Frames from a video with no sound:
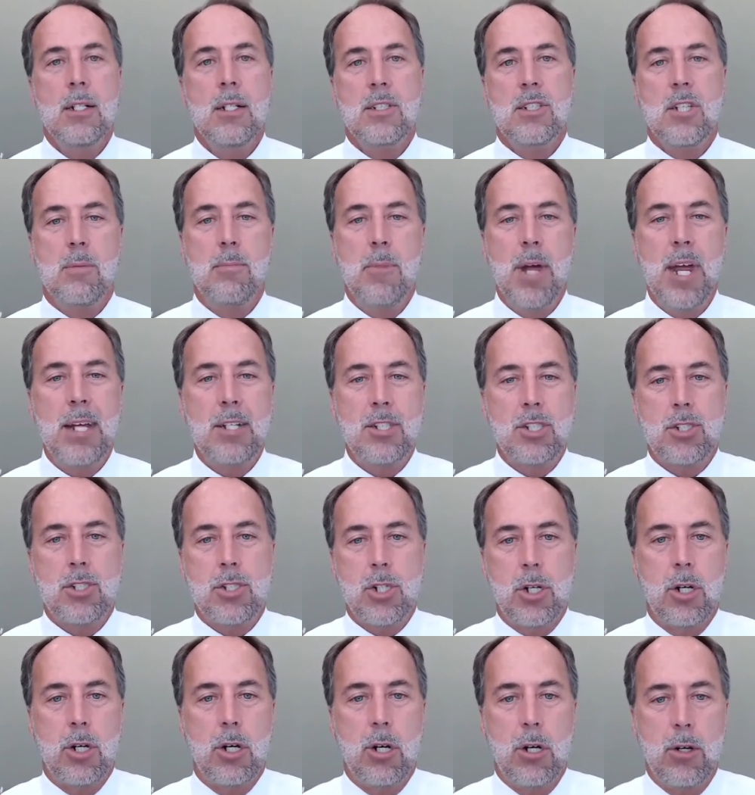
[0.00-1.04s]
to make
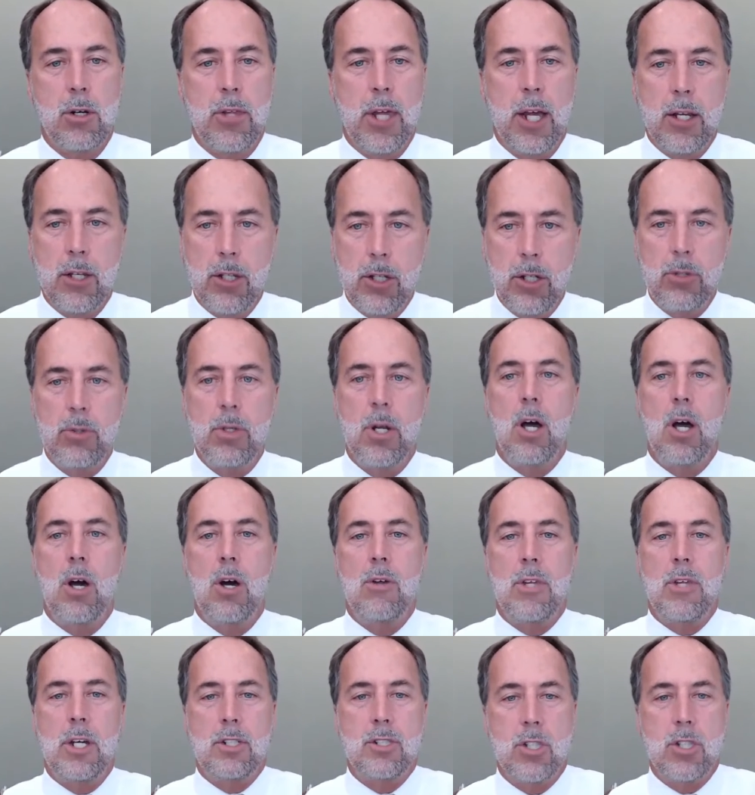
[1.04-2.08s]
sure that you
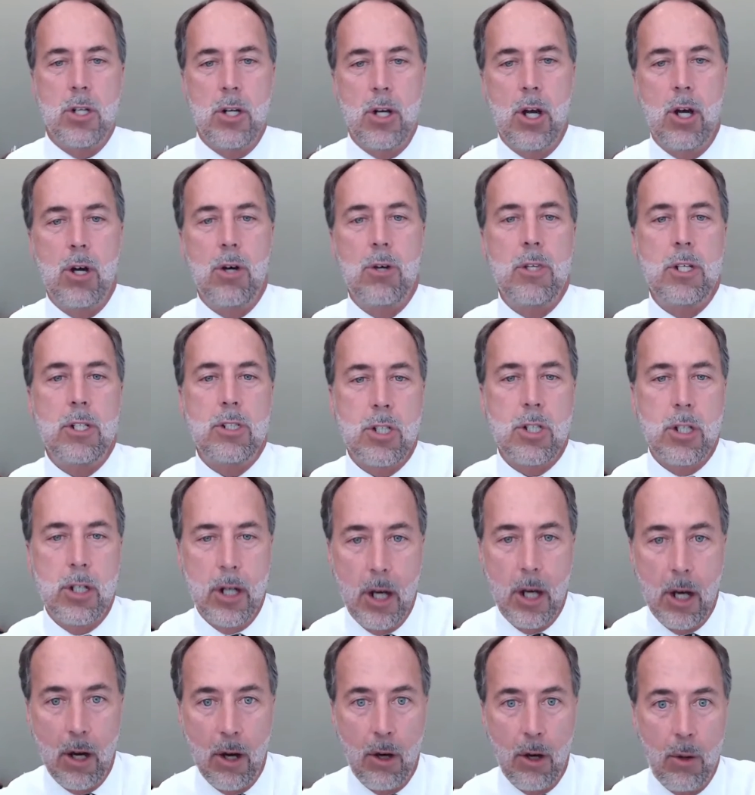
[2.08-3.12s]
know that you know that you
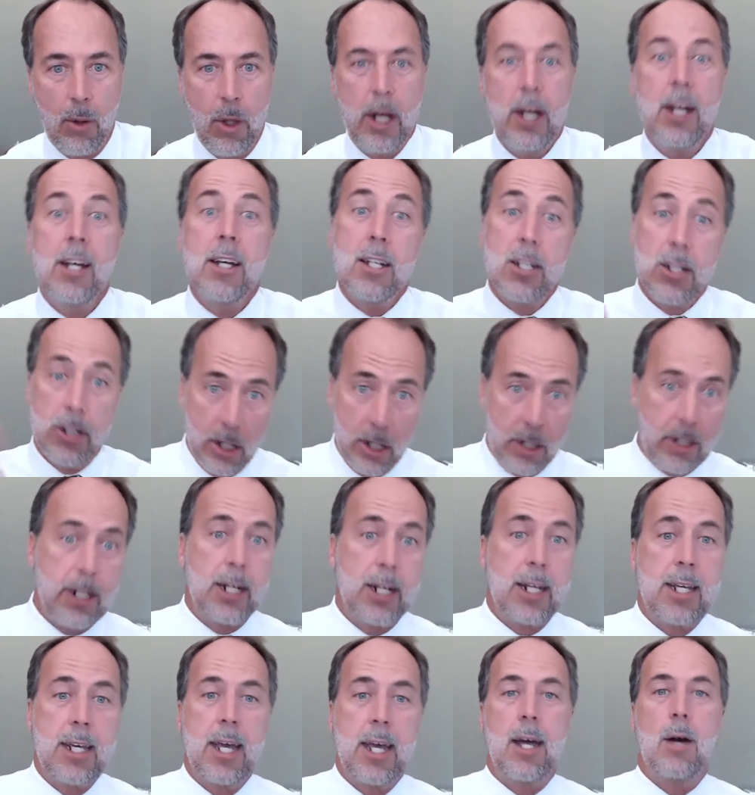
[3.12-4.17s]
know you're going
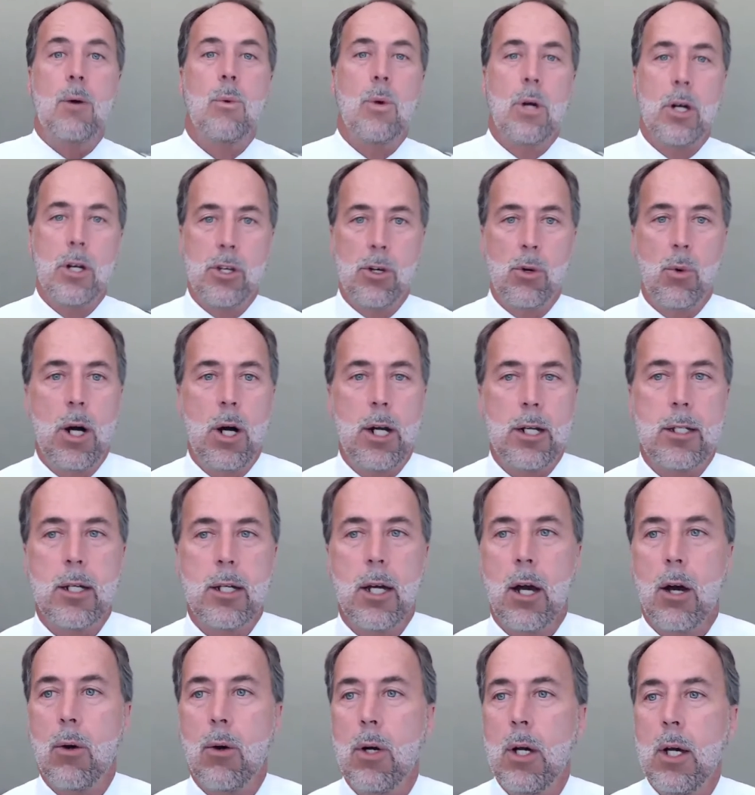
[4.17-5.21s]
to get where you want to
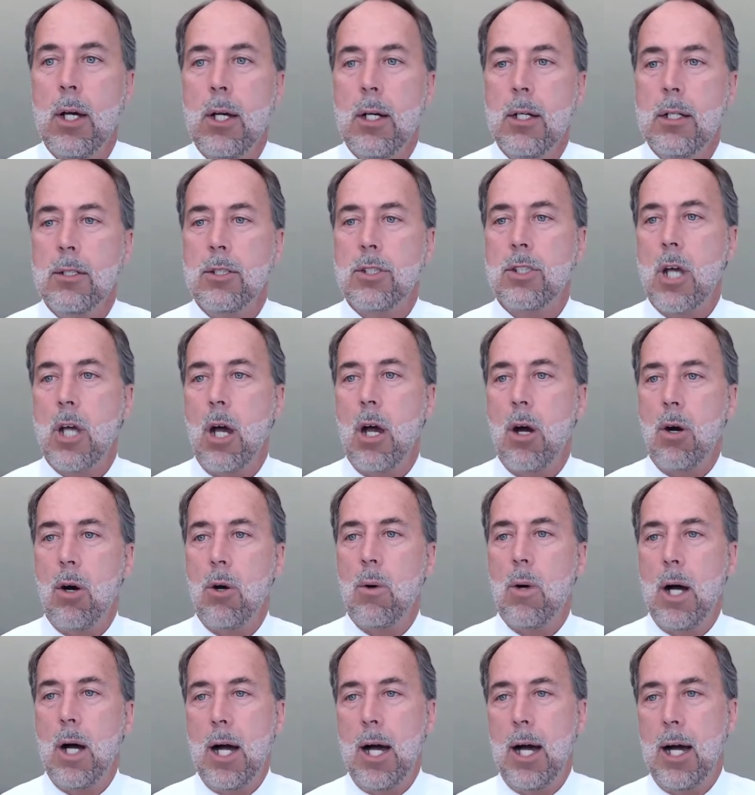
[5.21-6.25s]
go.
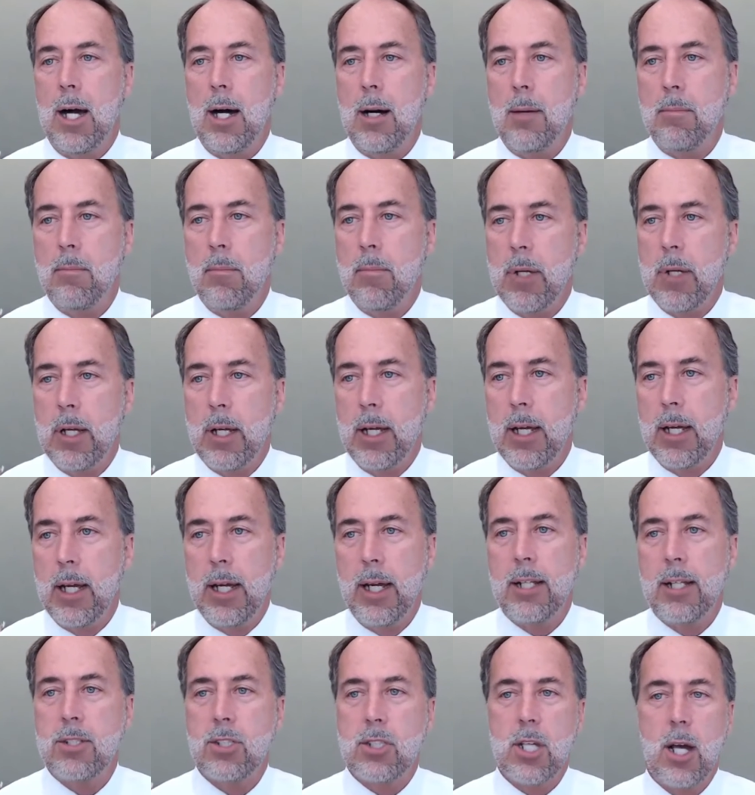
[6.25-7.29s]
So
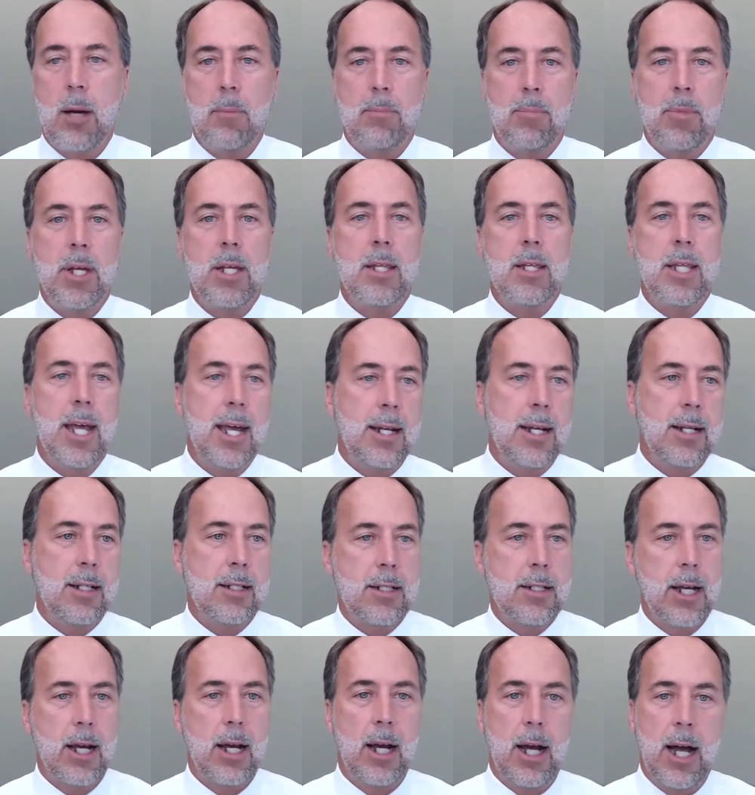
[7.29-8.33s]
it's something
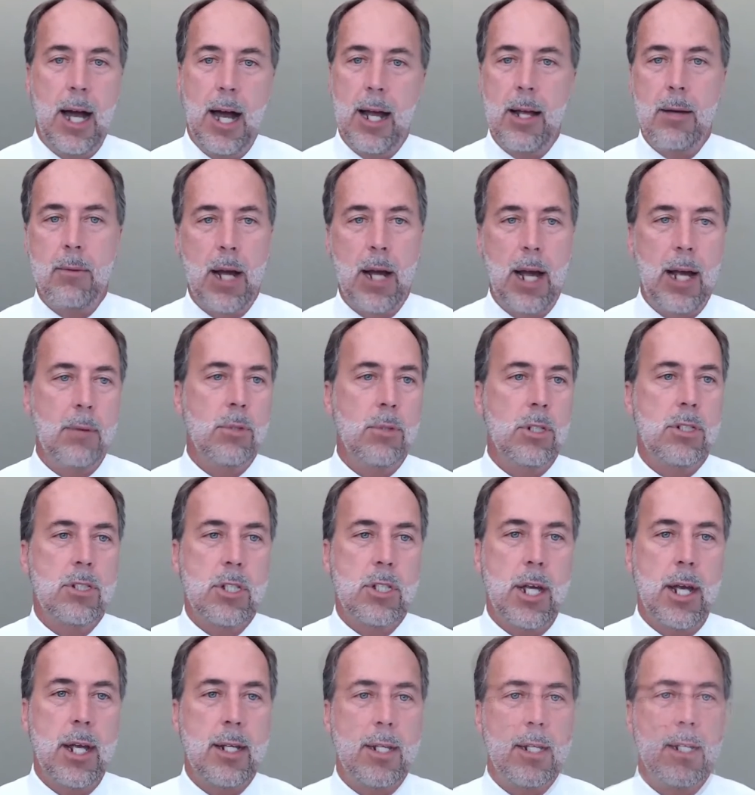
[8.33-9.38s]
that I would
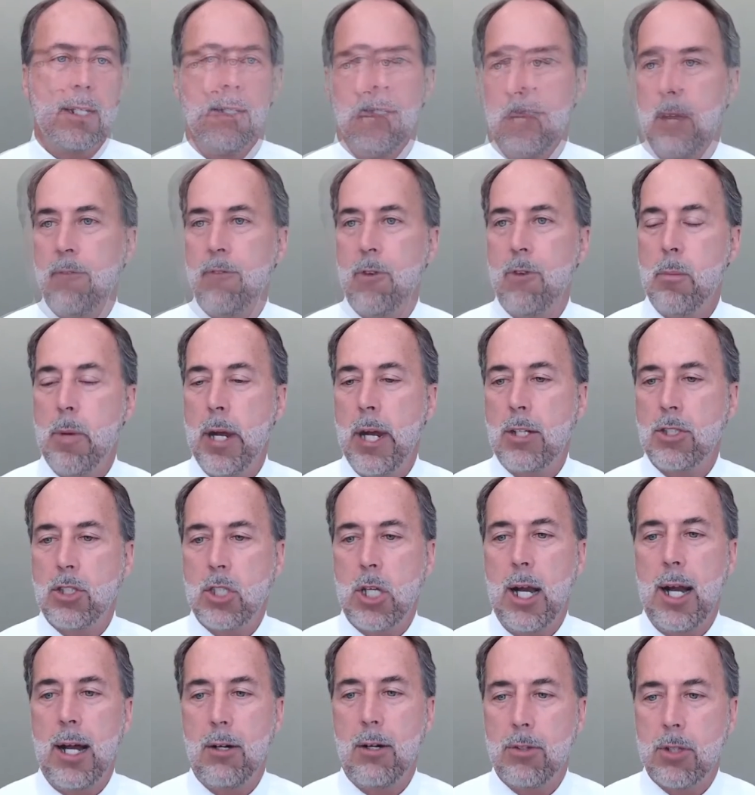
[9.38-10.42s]
say get
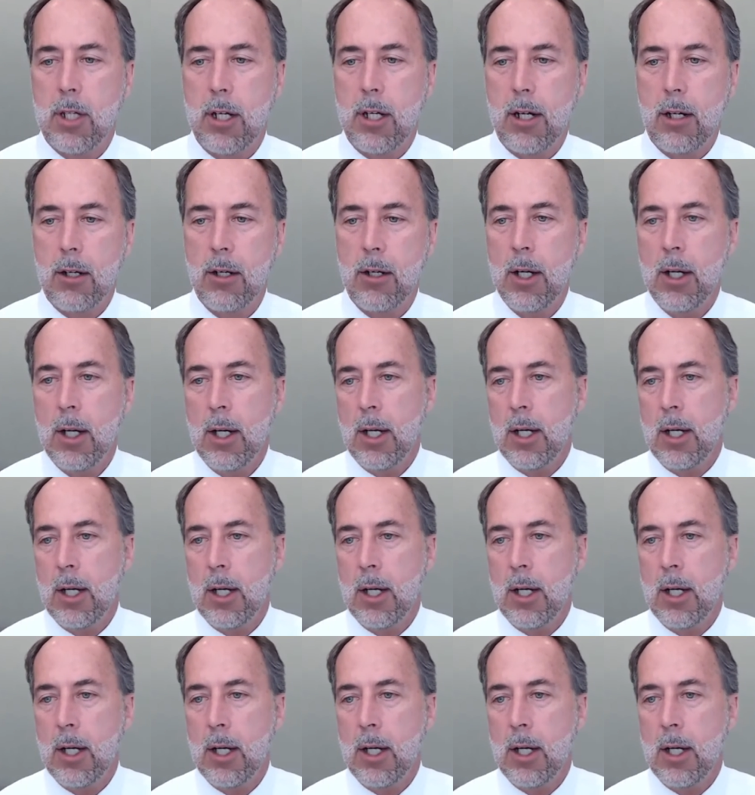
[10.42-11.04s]
information out there.